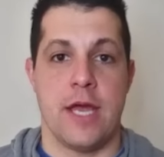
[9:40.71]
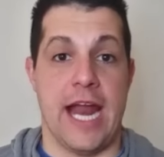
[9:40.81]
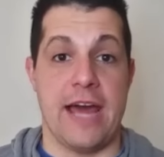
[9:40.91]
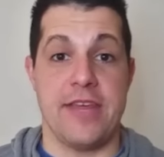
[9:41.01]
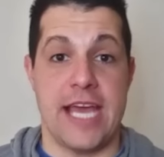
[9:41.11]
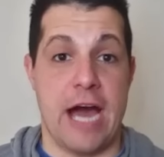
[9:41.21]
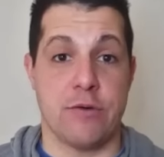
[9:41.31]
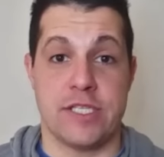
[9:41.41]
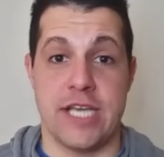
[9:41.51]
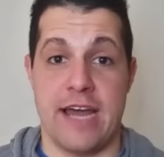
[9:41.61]
And I think
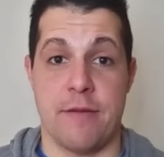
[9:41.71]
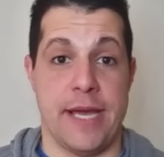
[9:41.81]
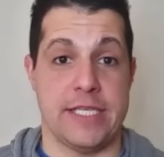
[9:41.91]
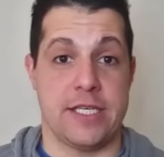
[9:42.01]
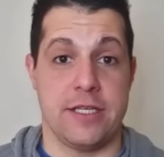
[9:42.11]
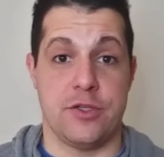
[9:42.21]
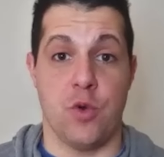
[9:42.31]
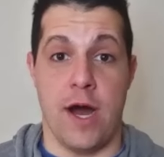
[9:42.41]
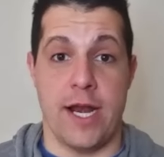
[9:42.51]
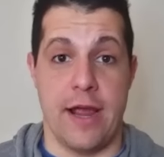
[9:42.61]
outside of basically
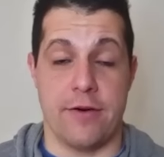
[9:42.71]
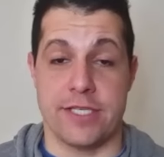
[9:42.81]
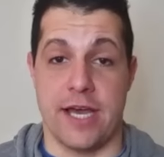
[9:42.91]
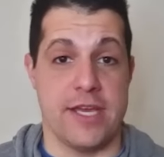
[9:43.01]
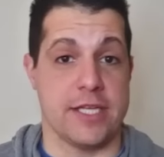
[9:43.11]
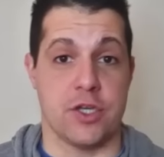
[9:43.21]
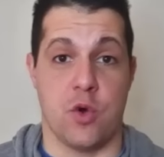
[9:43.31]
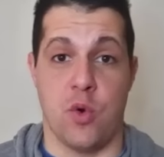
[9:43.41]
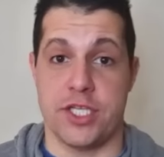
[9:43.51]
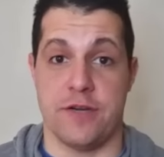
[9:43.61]
DeJuan Harris, I think it's a
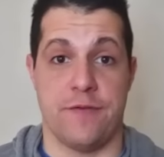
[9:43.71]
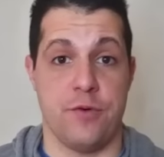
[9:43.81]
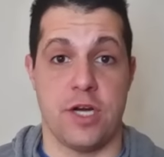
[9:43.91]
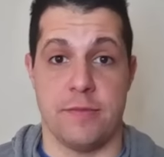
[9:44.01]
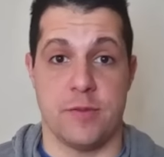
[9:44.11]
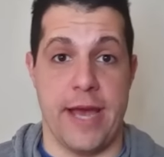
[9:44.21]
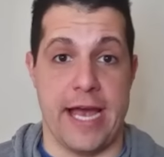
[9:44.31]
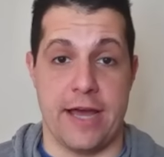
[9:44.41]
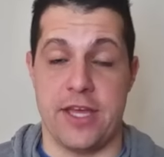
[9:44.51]
question of who comes back.